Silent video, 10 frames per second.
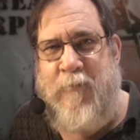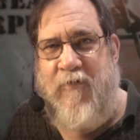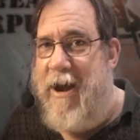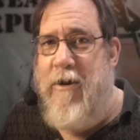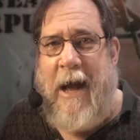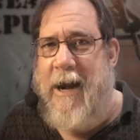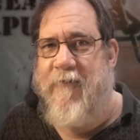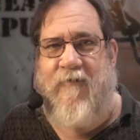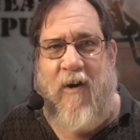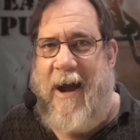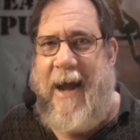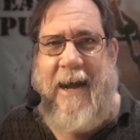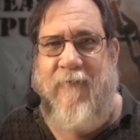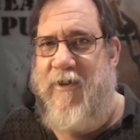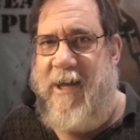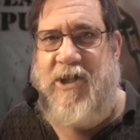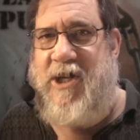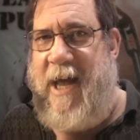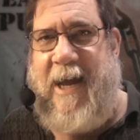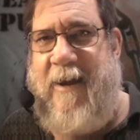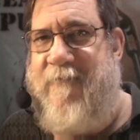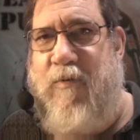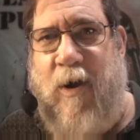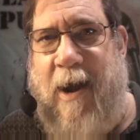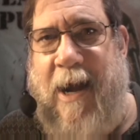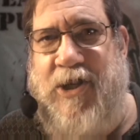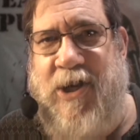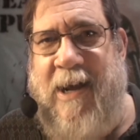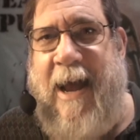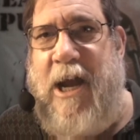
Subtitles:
They're not afraid of the executive branch,